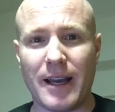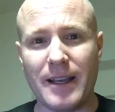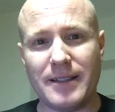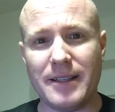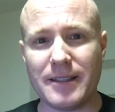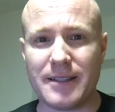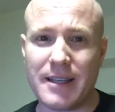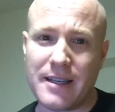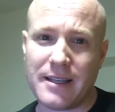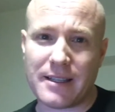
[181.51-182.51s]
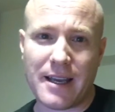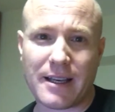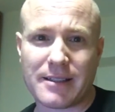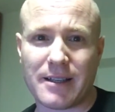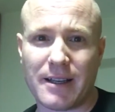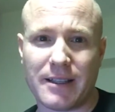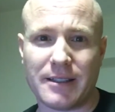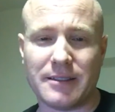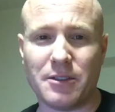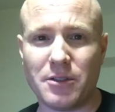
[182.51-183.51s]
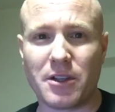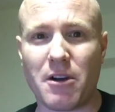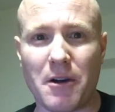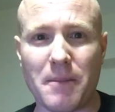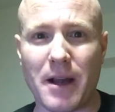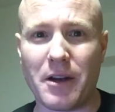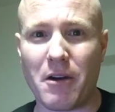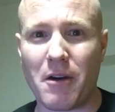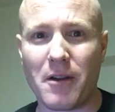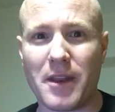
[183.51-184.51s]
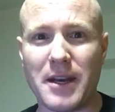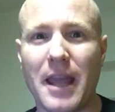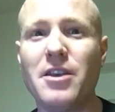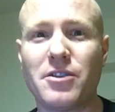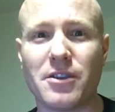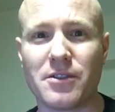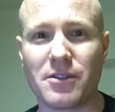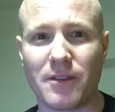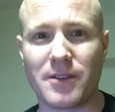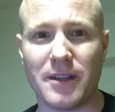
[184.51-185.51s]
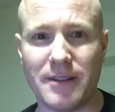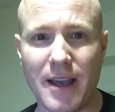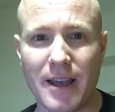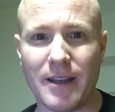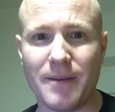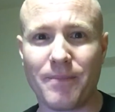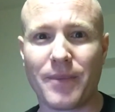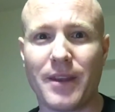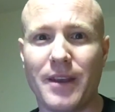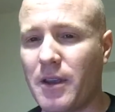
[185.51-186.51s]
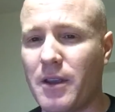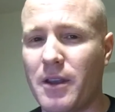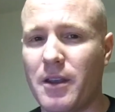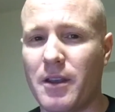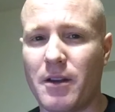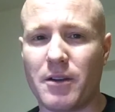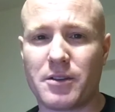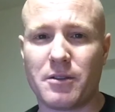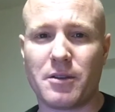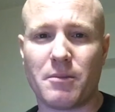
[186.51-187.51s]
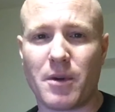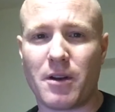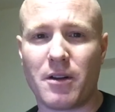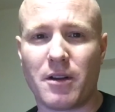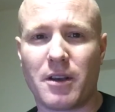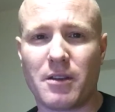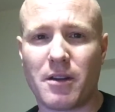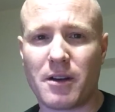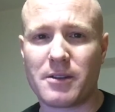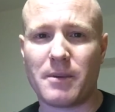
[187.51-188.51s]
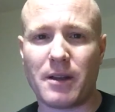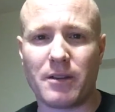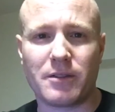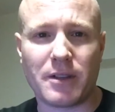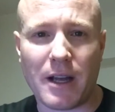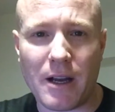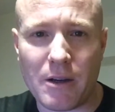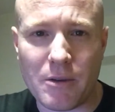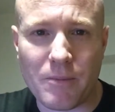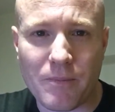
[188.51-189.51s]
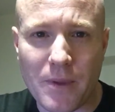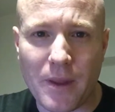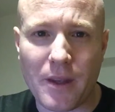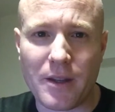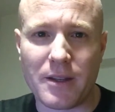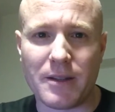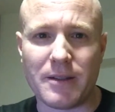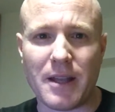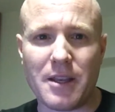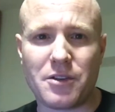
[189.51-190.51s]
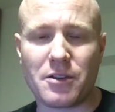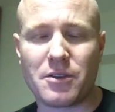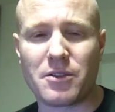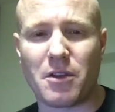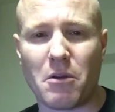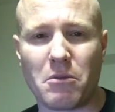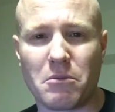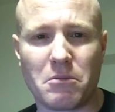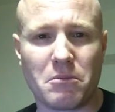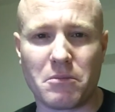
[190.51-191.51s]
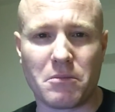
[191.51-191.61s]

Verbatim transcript: AT&T and Exxon and Union Carbide are the nations of today. Also in the monologue, he talks about how nations don't